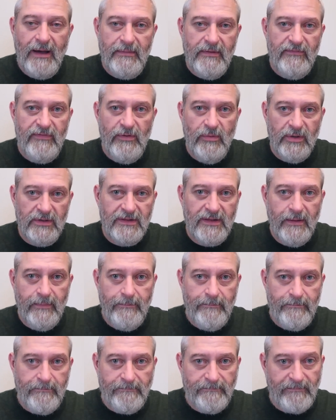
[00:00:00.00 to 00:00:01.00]
if you want
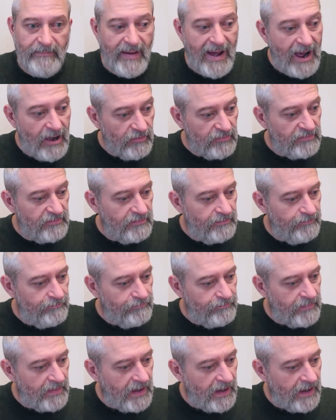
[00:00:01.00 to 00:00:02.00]
the
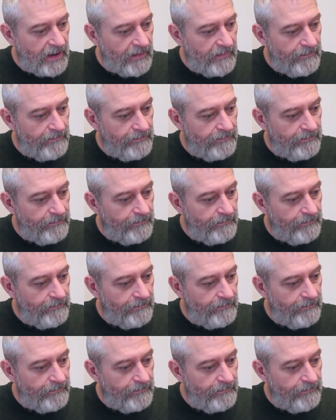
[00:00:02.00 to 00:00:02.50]
Baozza